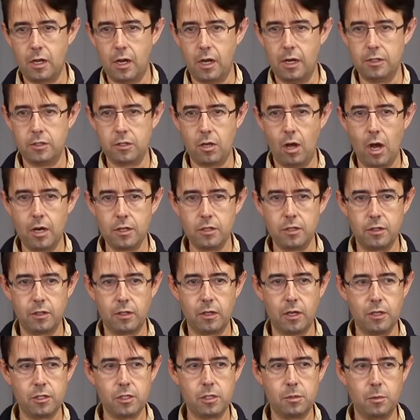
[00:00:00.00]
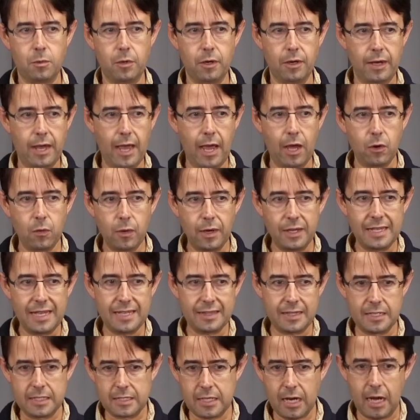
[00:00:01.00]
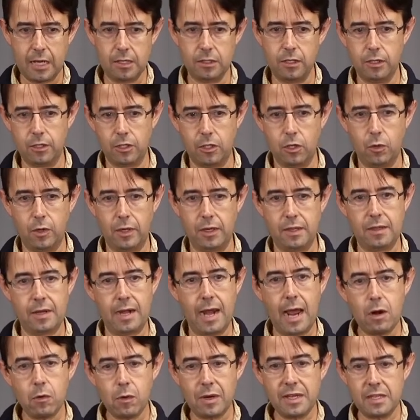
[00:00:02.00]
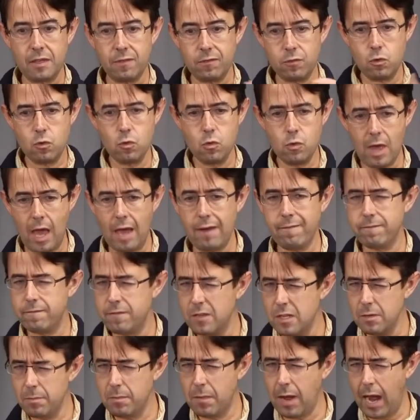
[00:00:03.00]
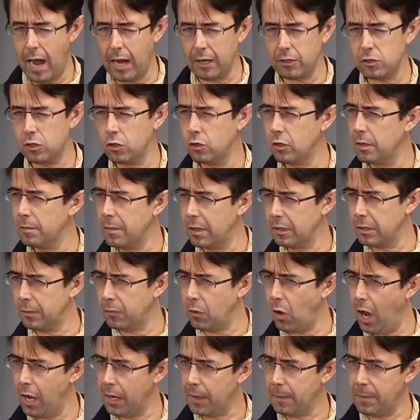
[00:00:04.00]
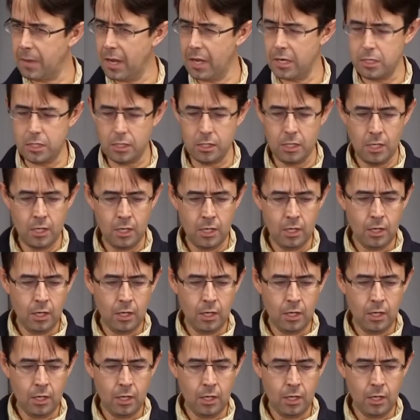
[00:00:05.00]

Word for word: I talk to the customer and how do i get the dialogue going and then how do i give you that feedback so you can make the product better